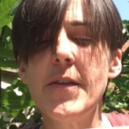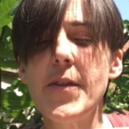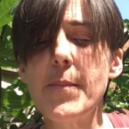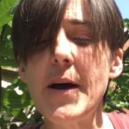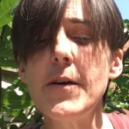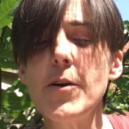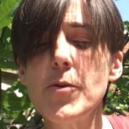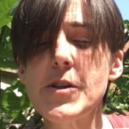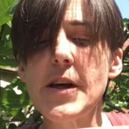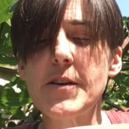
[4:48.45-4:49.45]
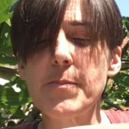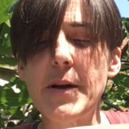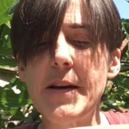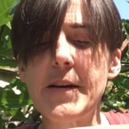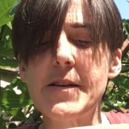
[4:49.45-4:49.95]
The man looks at the
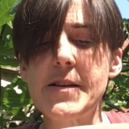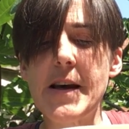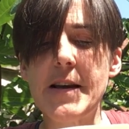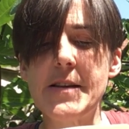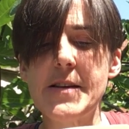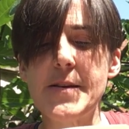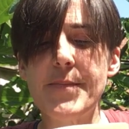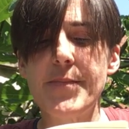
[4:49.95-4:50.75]
plane in his hands.